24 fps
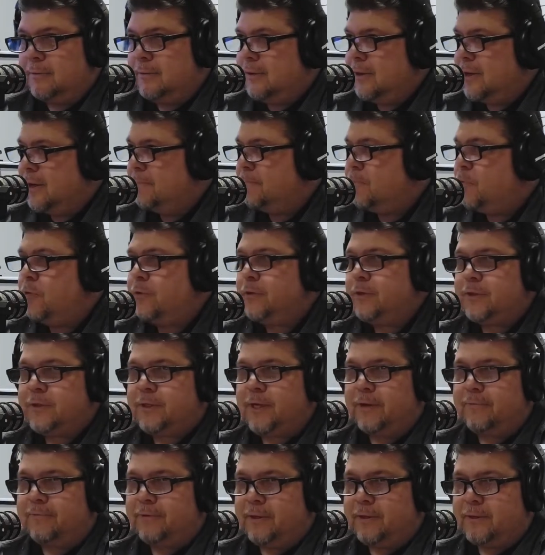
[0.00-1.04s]
Important
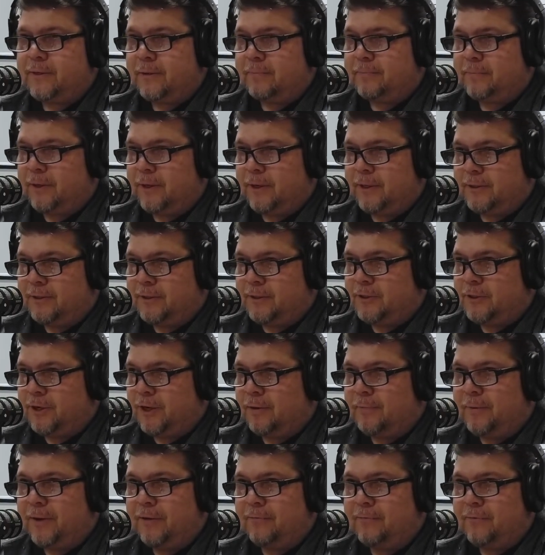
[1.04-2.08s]
safety tip, ladies and
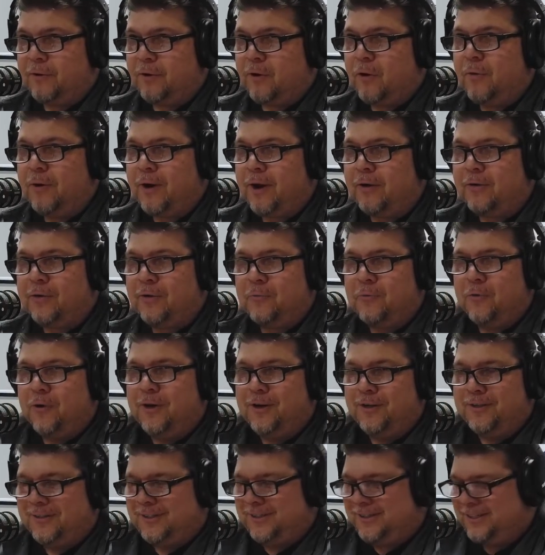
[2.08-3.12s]
gentlemen. If you're going out in the
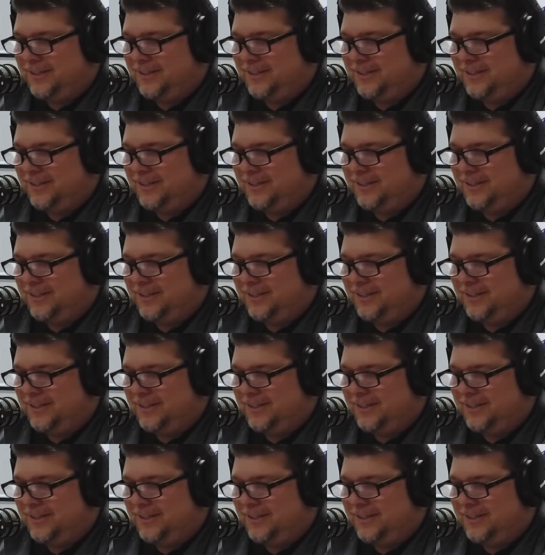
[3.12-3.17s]
woods,